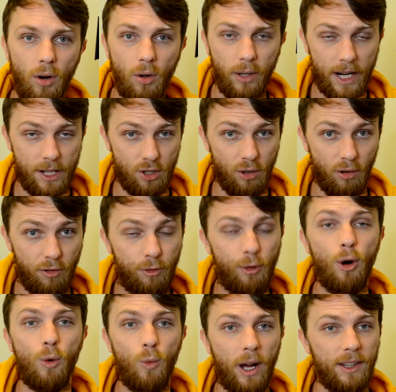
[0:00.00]
Alright, so
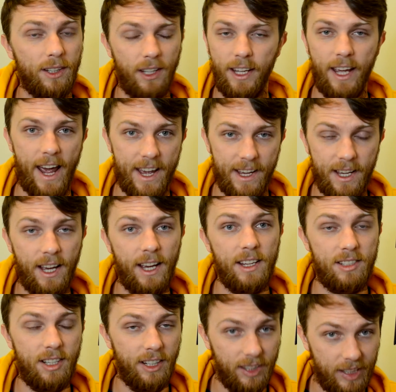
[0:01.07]
401(k)
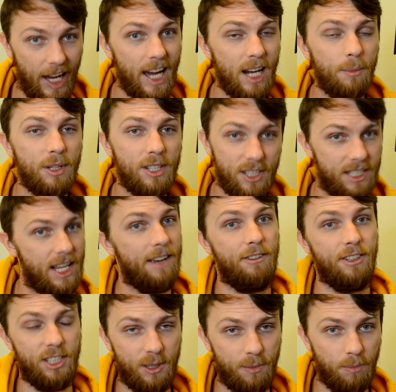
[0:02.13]
is a retirement
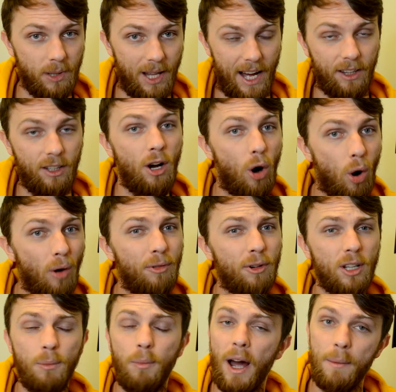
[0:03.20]
savings plan
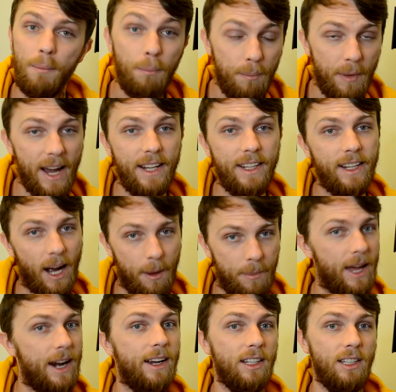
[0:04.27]
offered by many
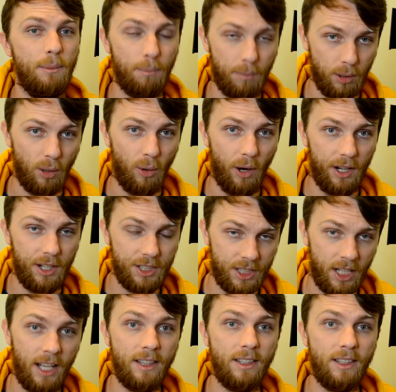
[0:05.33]
American employers